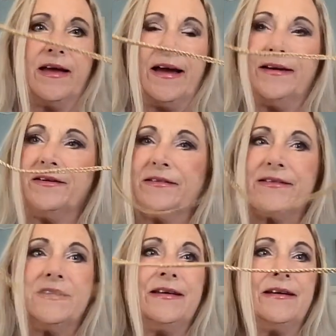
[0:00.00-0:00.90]
I don't
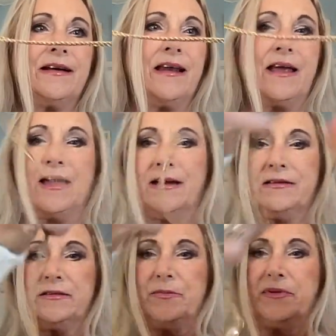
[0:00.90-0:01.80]
see a
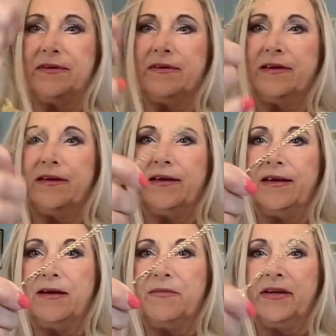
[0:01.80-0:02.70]
clasp,
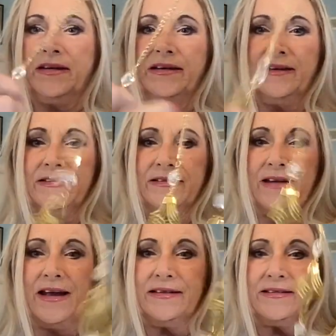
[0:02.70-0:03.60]
but it is
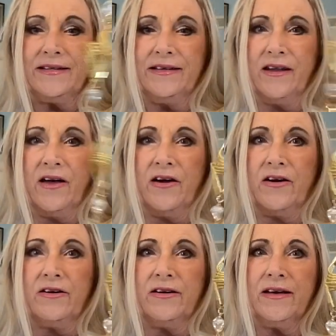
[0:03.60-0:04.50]
nice and
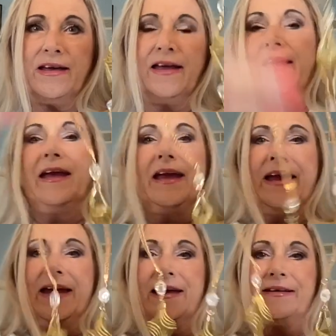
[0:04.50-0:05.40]
long,
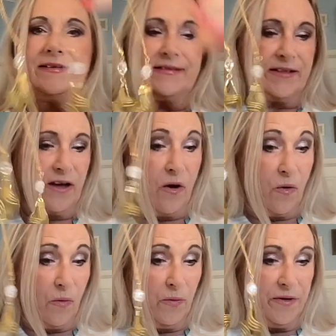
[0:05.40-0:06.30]
and it's
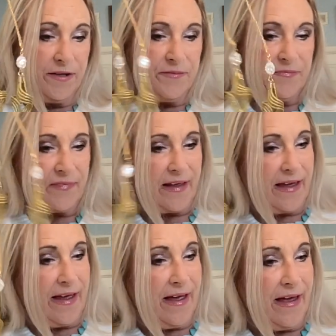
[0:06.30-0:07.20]
gold.
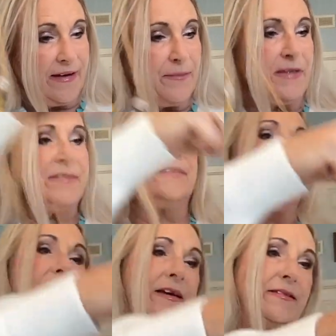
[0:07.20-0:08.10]
And let me see
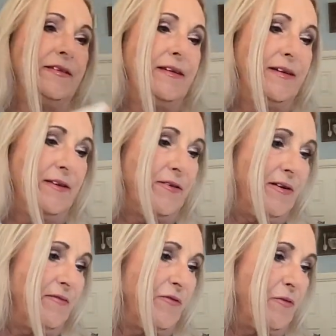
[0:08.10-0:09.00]
if it has any other
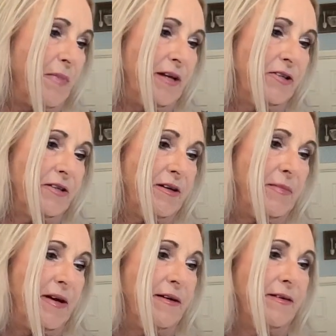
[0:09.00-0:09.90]
information
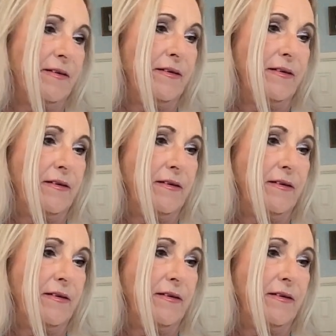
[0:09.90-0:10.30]
about it.